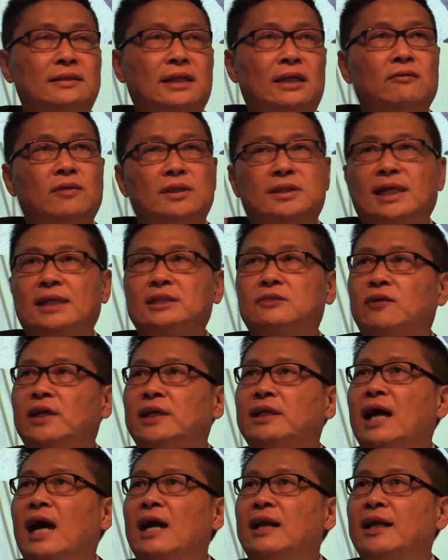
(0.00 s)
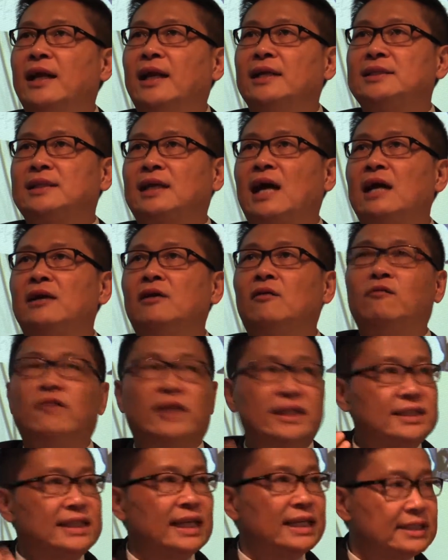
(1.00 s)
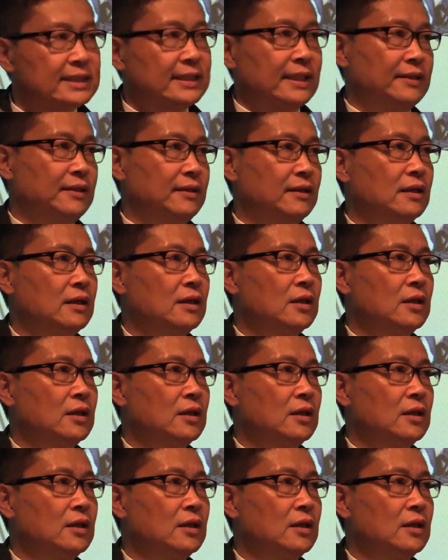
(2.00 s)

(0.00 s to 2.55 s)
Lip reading: They would just regard it as kind of resistance